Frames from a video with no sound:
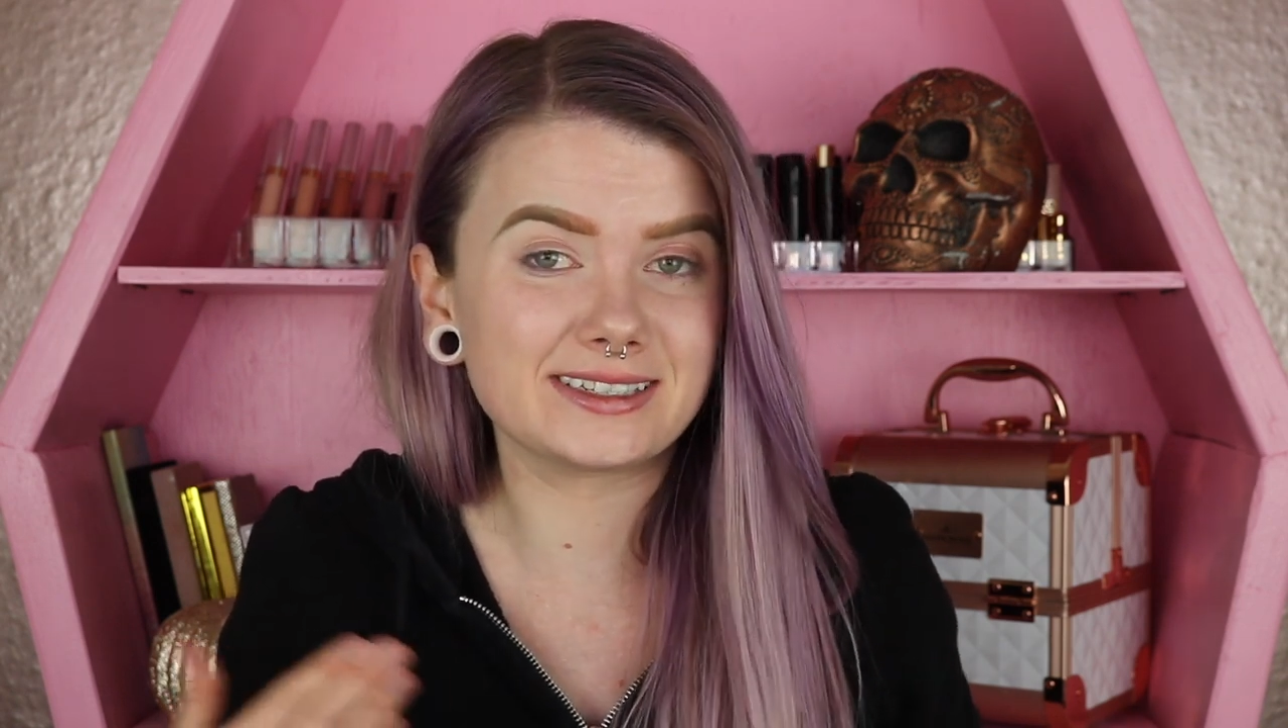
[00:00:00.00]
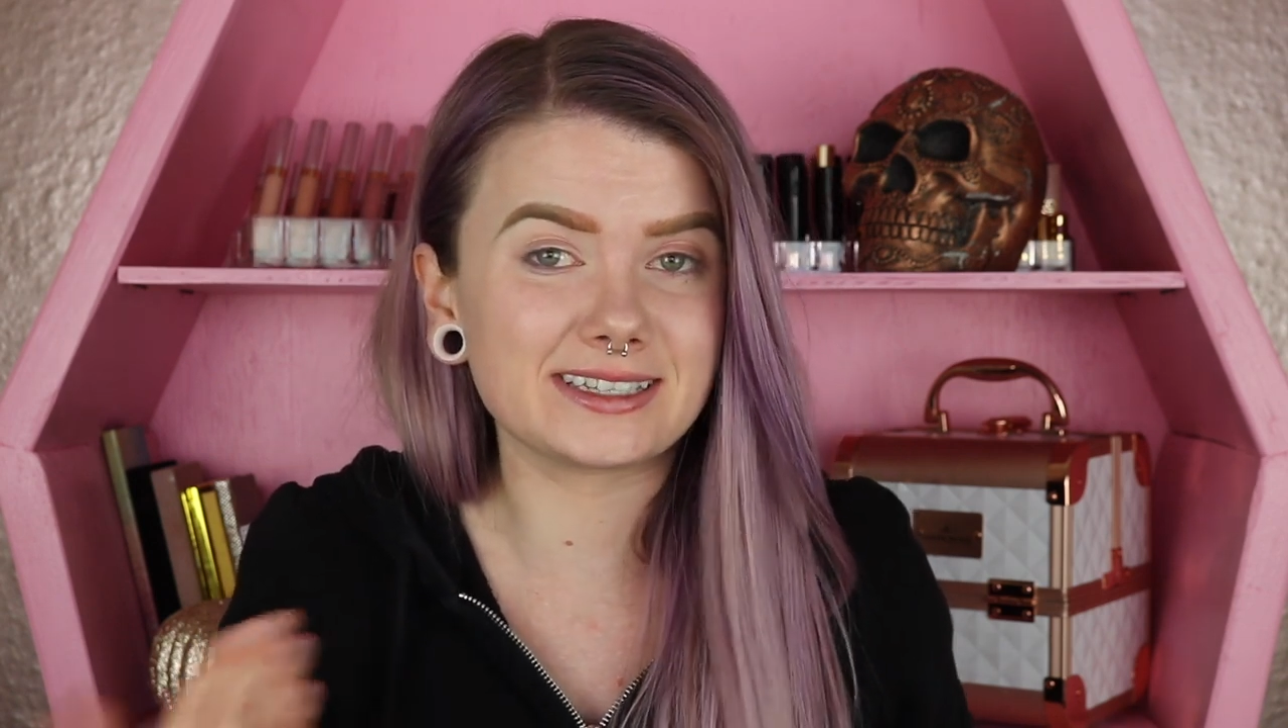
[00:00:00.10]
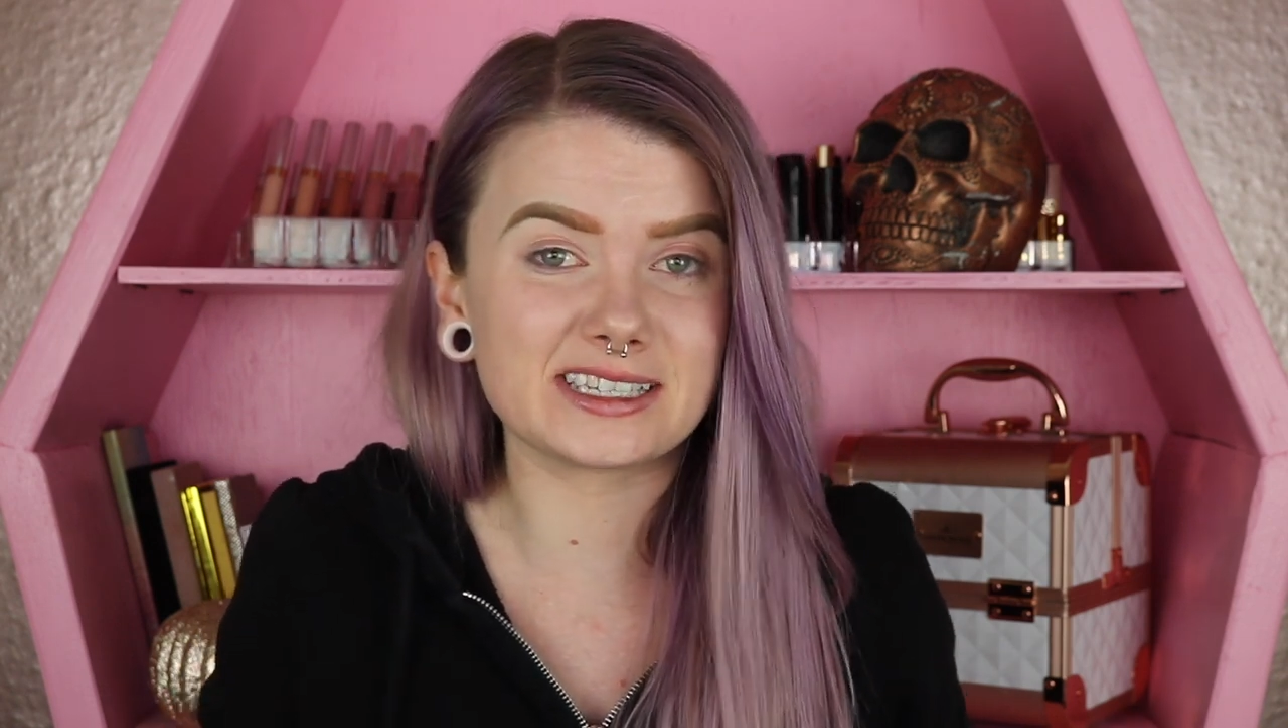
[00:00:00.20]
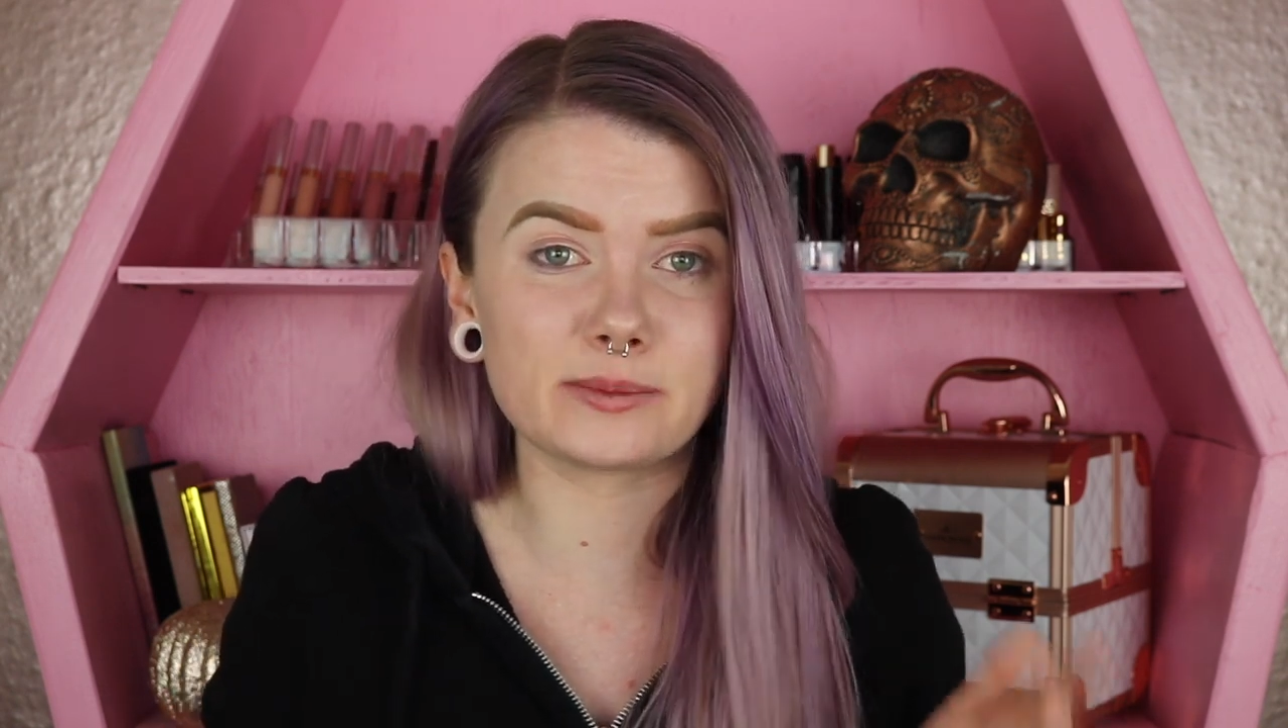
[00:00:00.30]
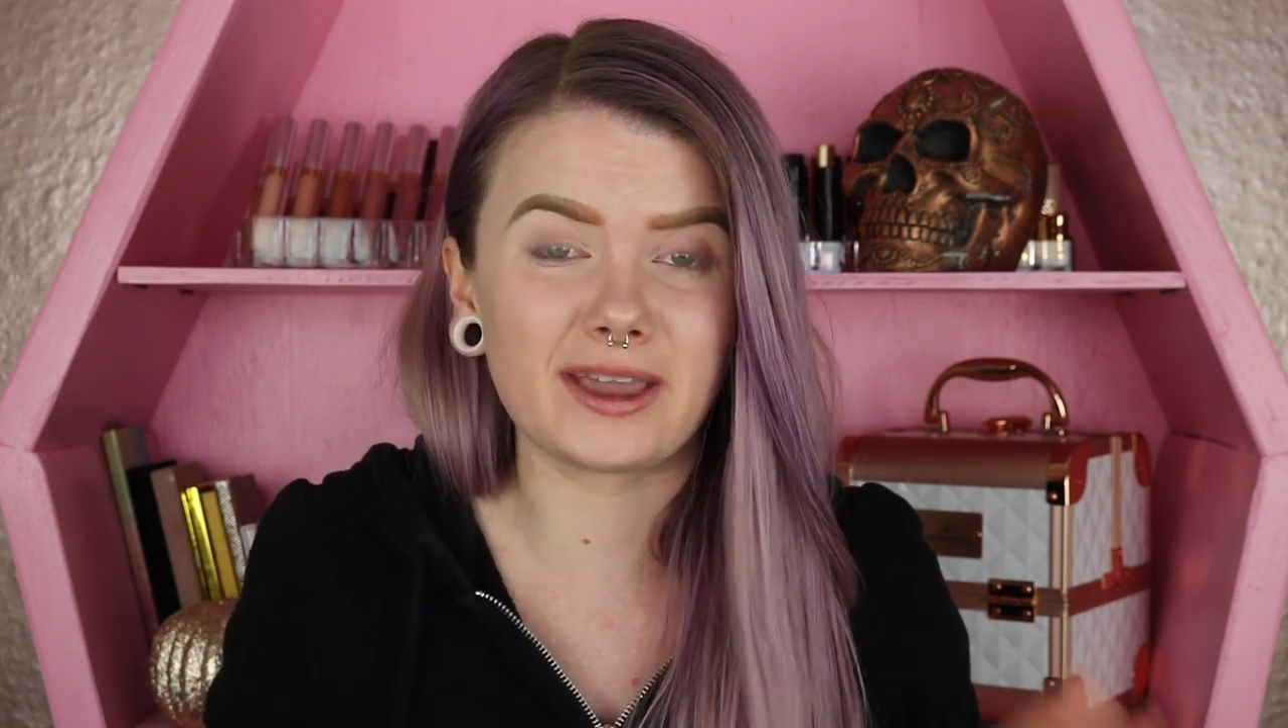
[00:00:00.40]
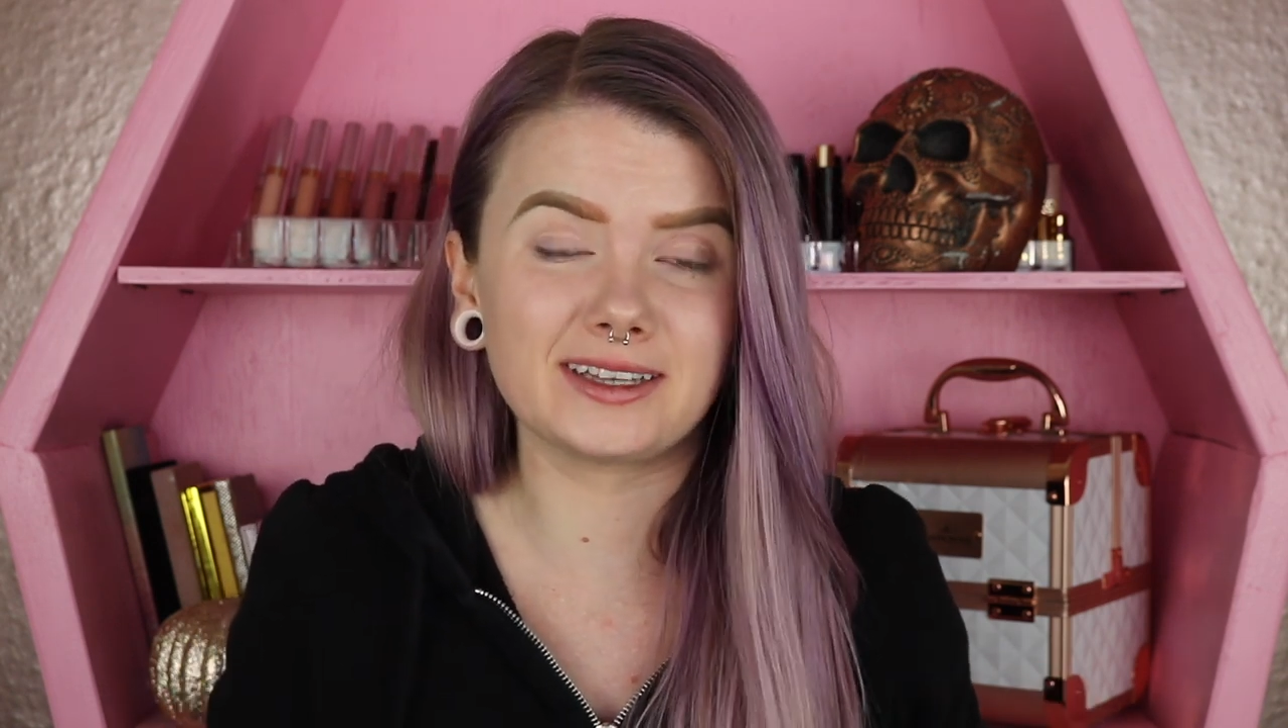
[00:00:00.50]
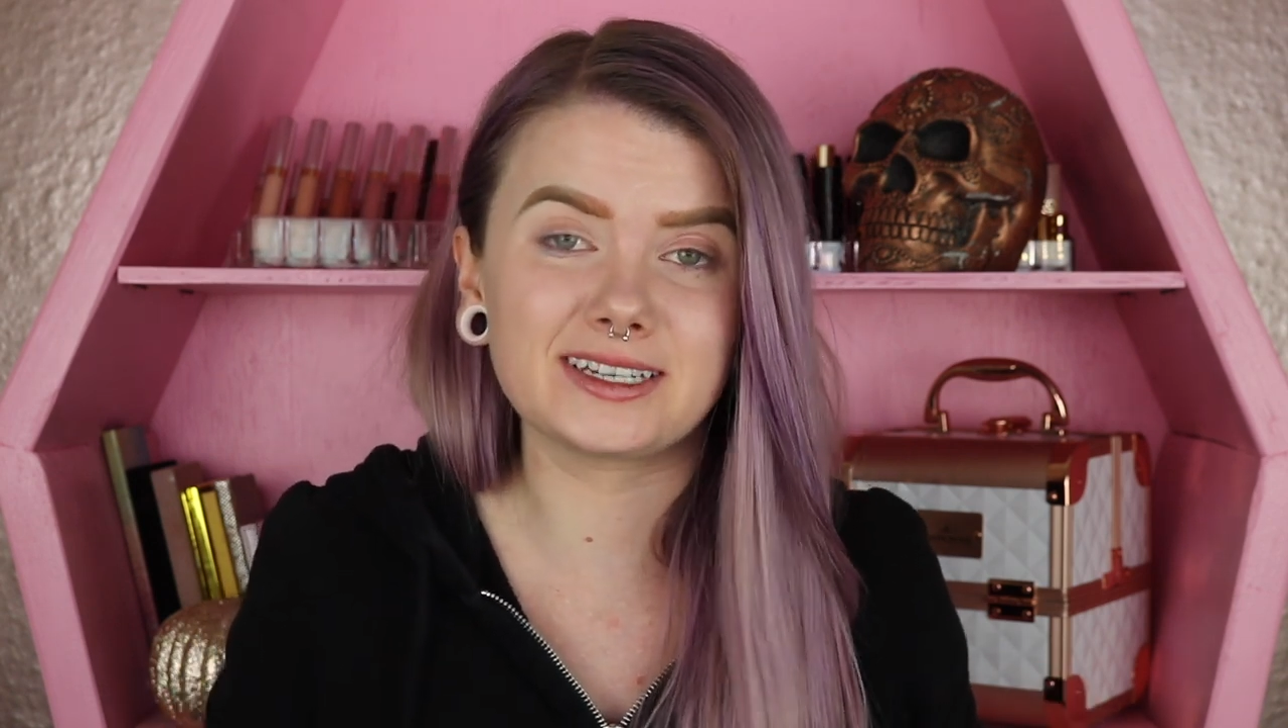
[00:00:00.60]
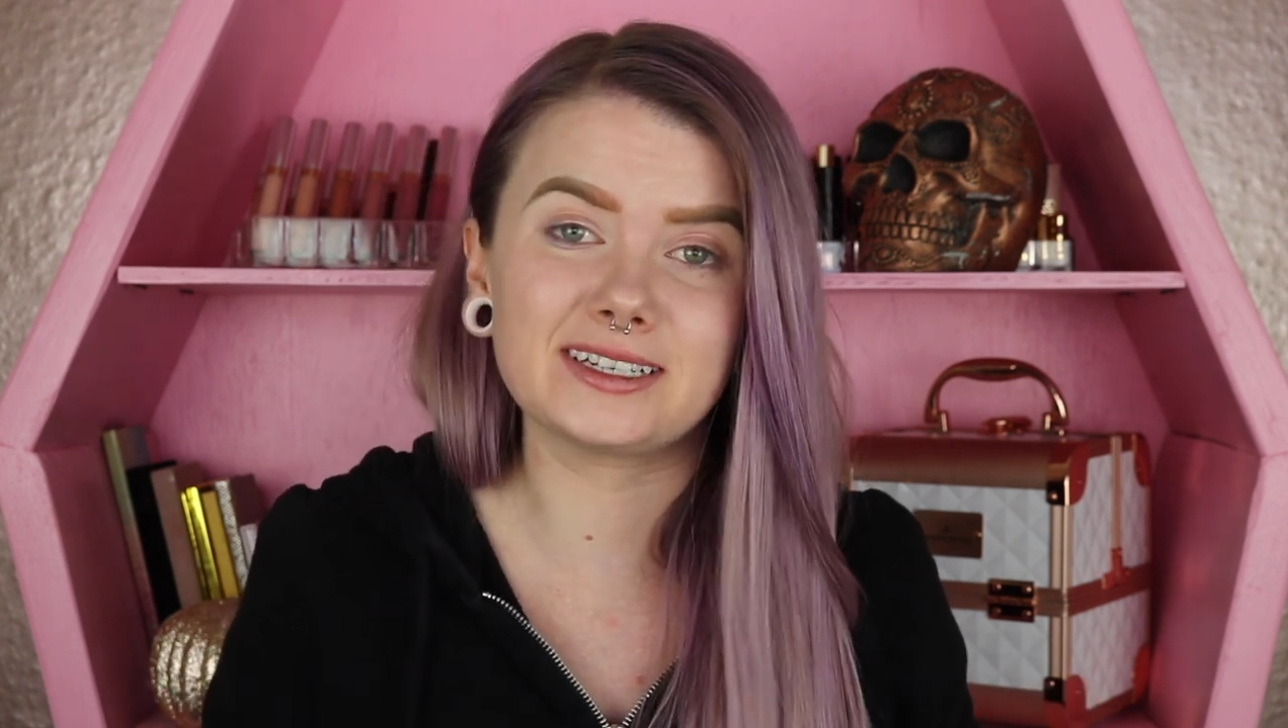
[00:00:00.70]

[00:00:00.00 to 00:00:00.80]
suspect